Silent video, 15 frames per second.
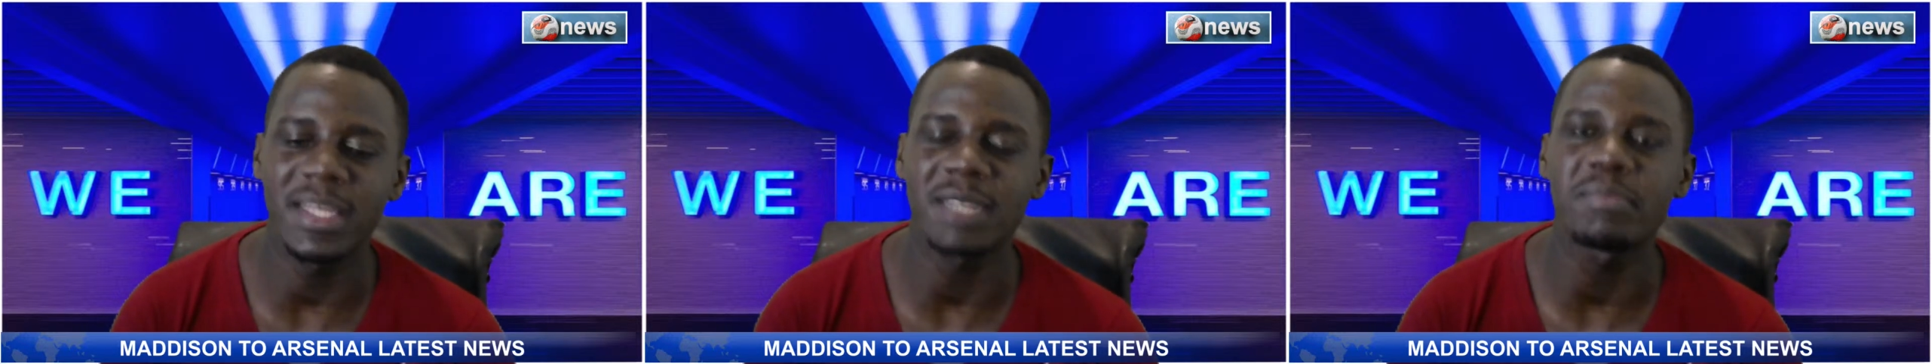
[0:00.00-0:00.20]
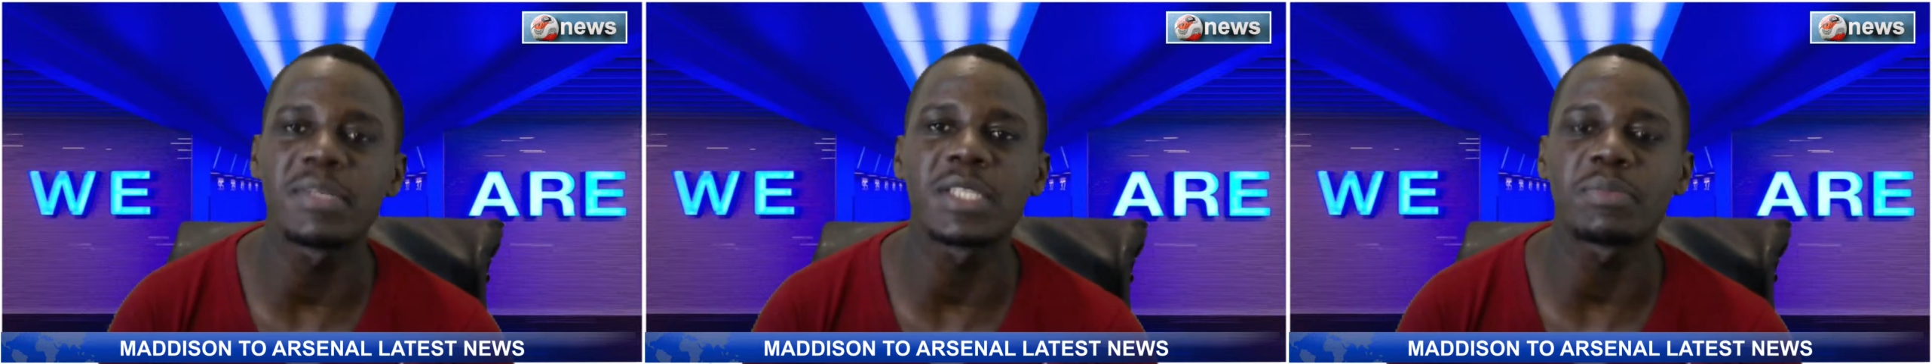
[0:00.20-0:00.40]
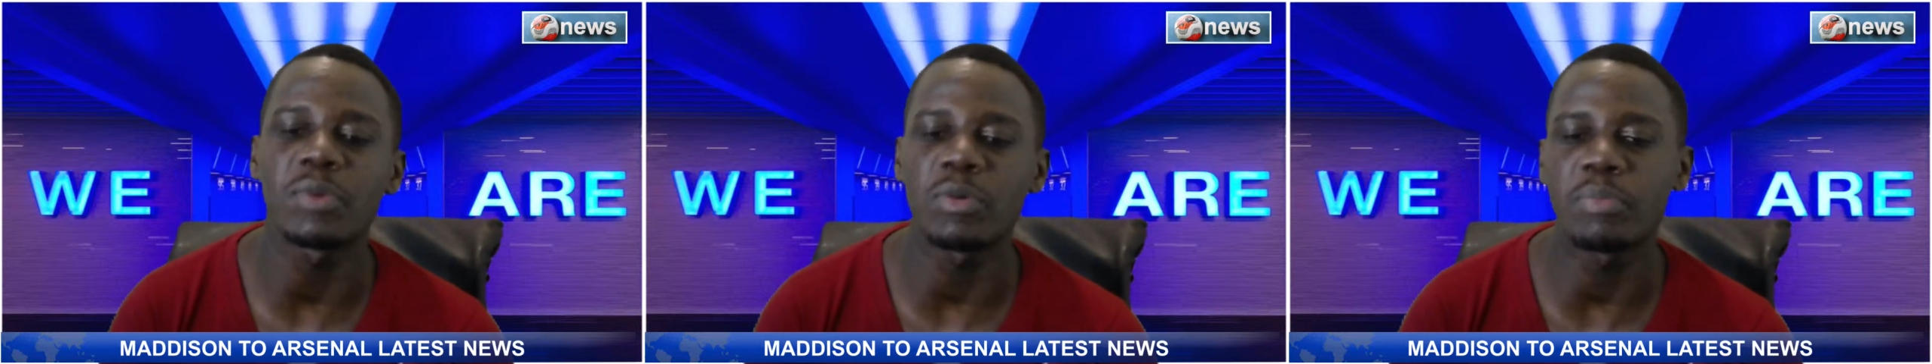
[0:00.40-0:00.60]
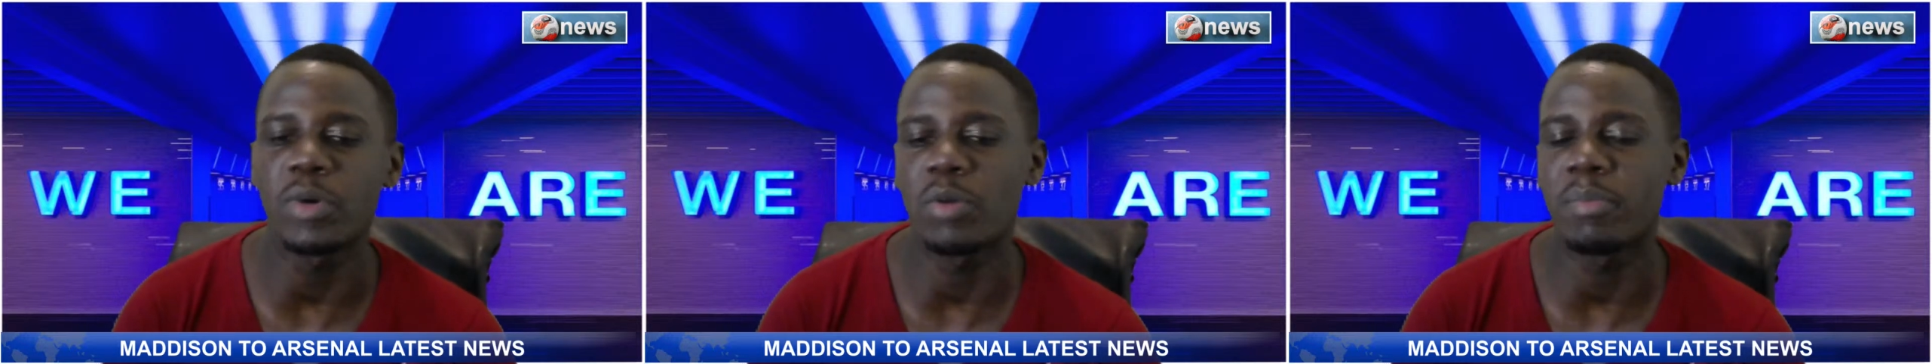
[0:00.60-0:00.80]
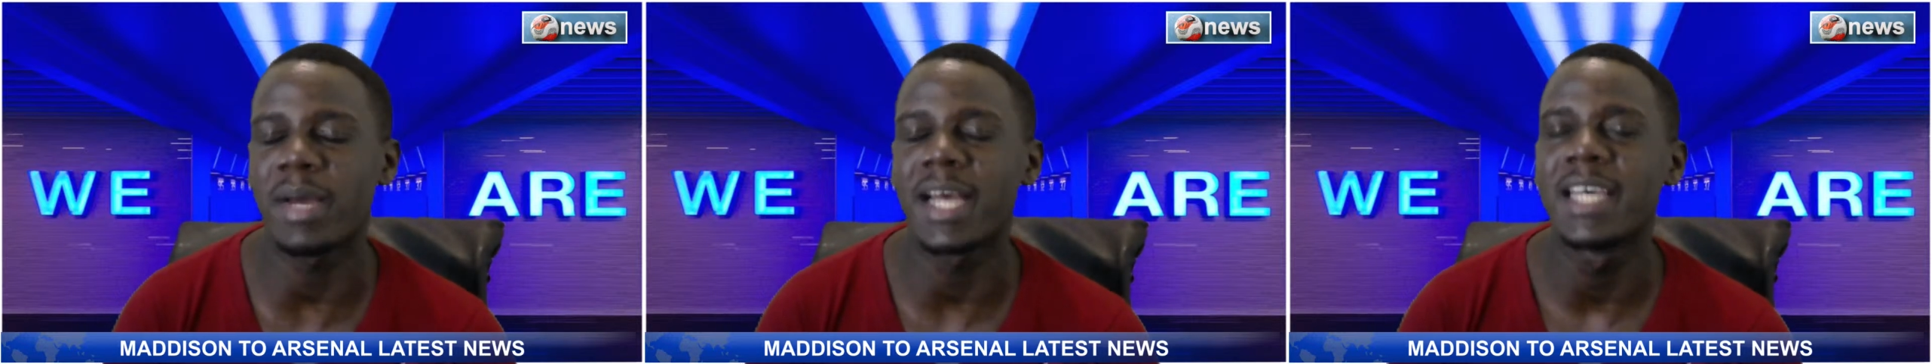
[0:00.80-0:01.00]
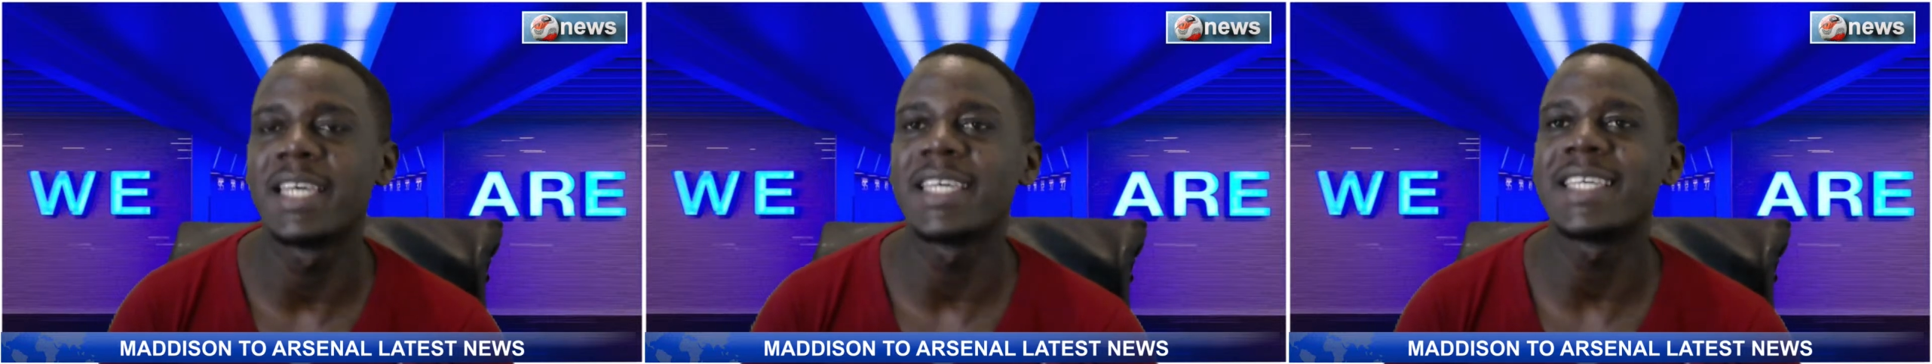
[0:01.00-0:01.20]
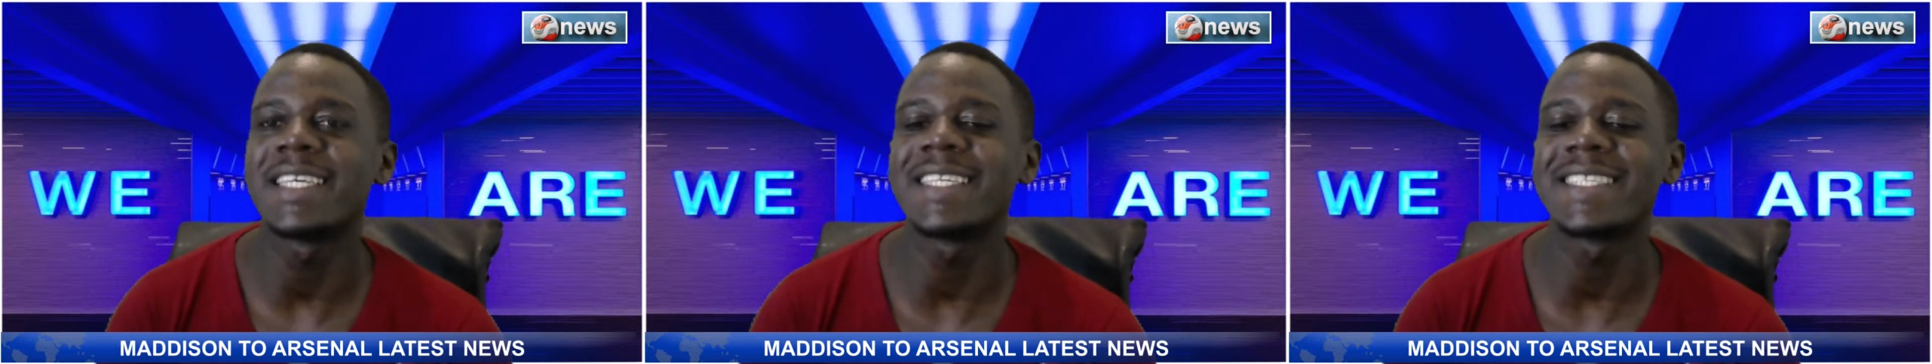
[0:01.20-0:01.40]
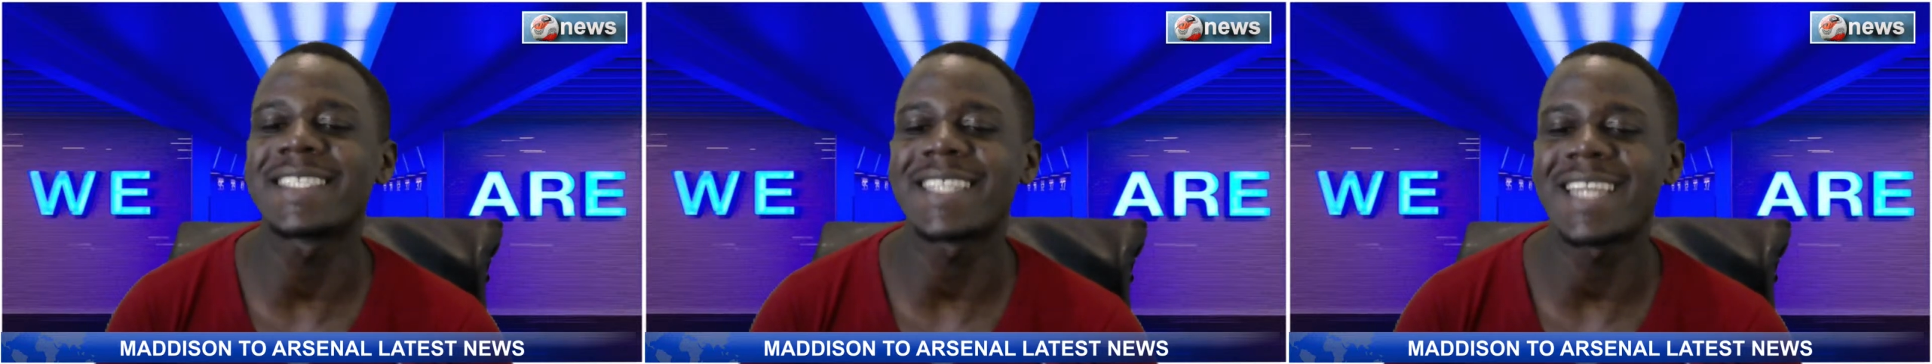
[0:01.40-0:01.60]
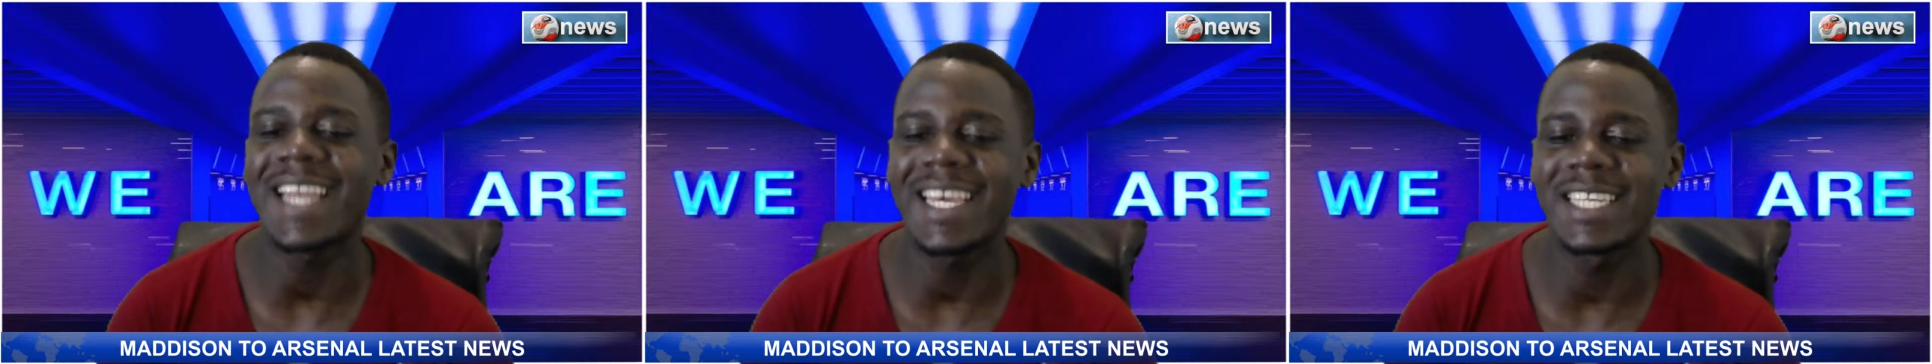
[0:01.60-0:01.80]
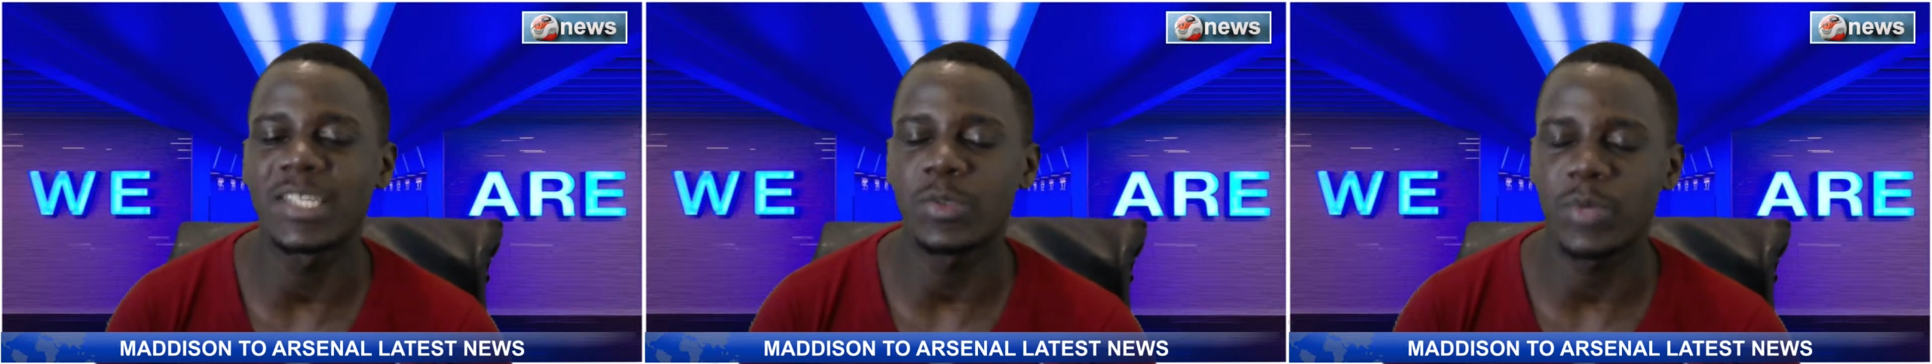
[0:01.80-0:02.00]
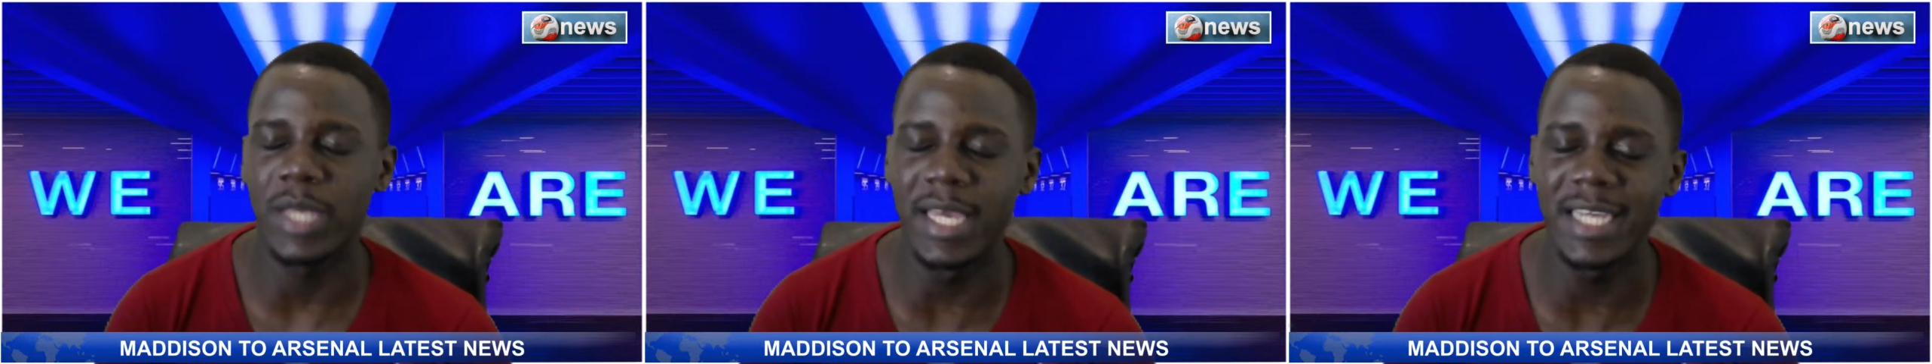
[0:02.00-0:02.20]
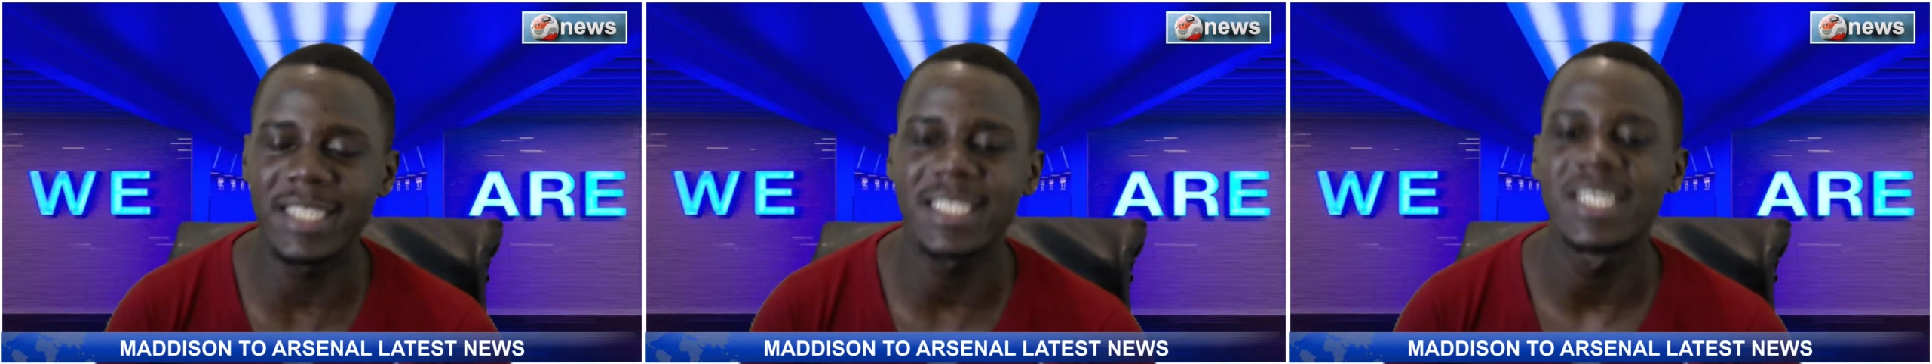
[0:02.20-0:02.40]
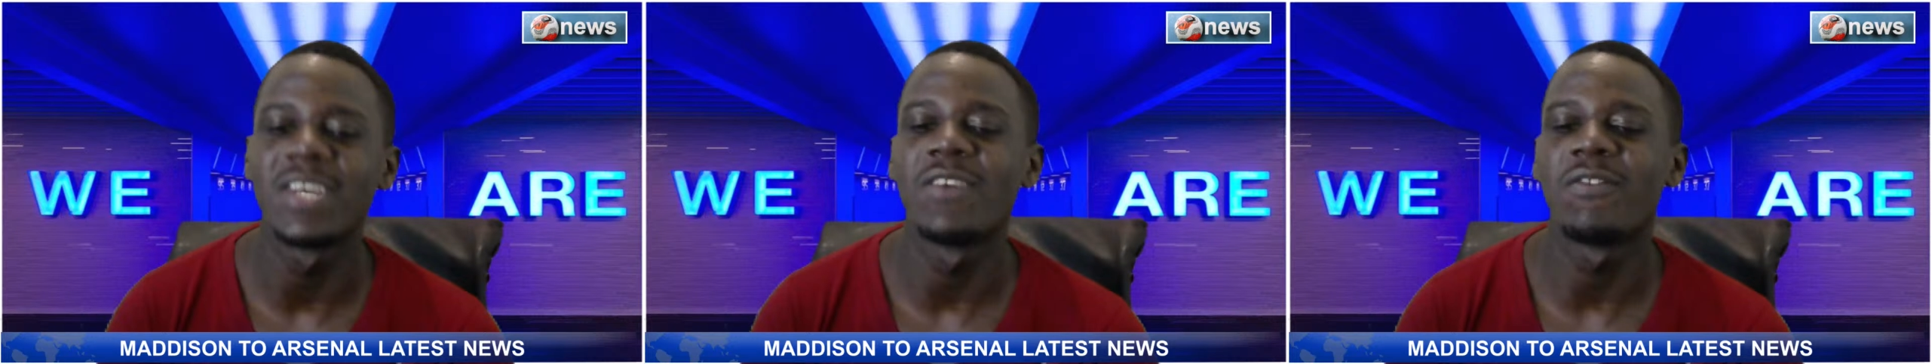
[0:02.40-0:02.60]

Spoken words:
That means Paul Pogba is lying to get